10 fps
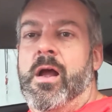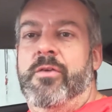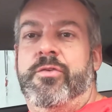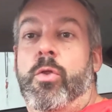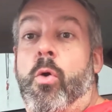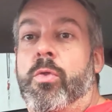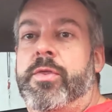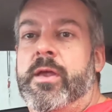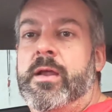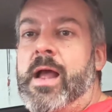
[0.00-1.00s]
So the whole
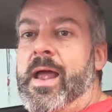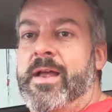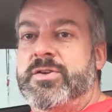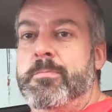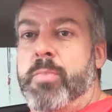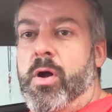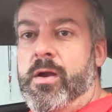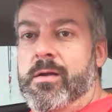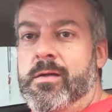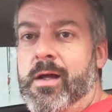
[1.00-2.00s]
thing I actually
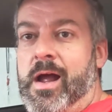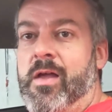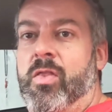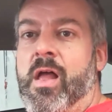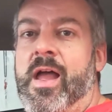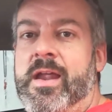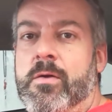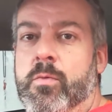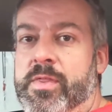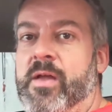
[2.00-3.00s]
bought
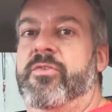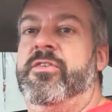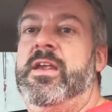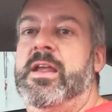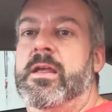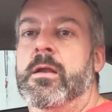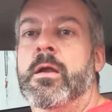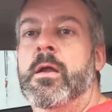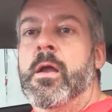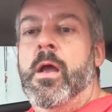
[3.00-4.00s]
online without seeing it.
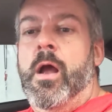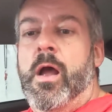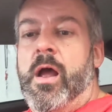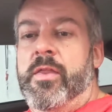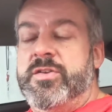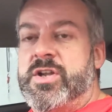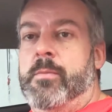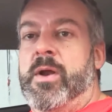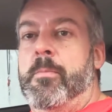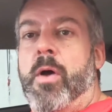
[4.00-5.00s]
The
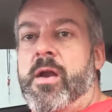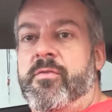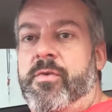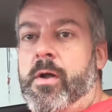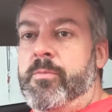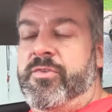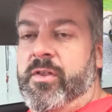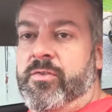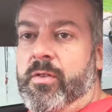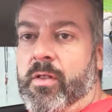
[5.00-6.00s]
gentleman I bought it from
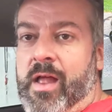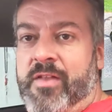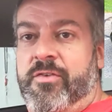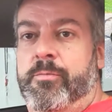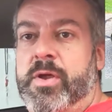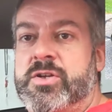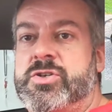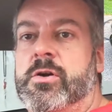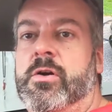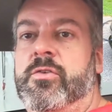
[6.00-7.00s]
sent lots of
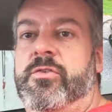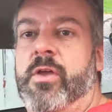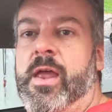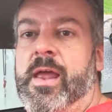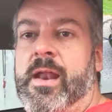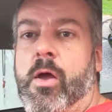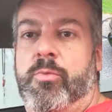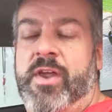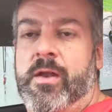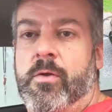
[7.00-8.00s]
pictures and
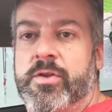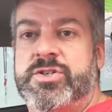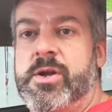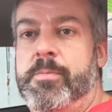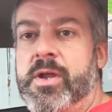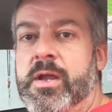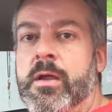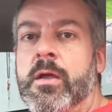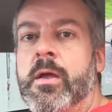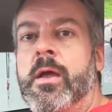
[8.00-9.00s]
helped handle the
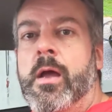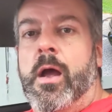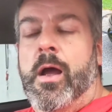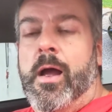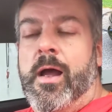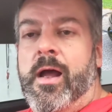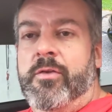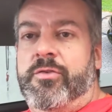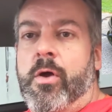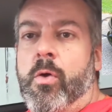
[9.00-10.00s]
shipping.
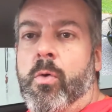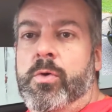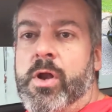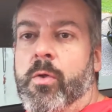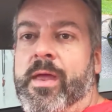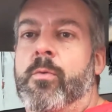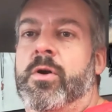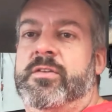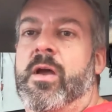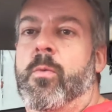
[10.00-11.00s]
So that
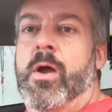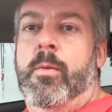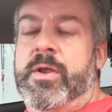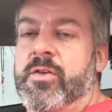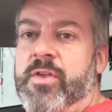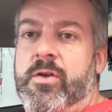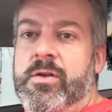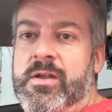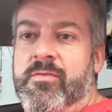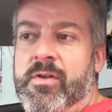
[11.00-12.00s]
worked out well because I
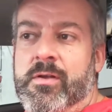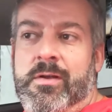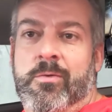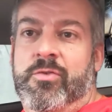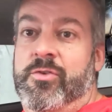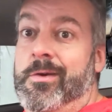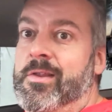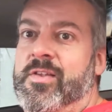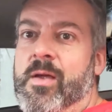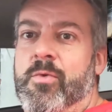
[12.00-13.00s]
couldn't even, it was during
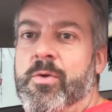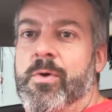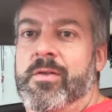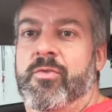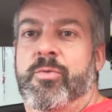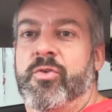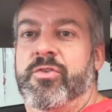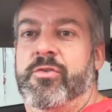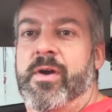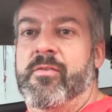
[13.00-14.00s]
the time when you weren't even
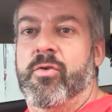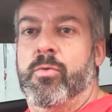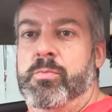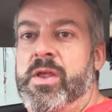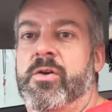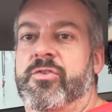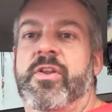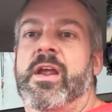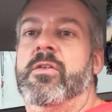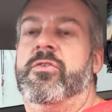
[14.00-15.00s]
supposed to travel
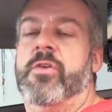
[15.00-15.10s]
interstate.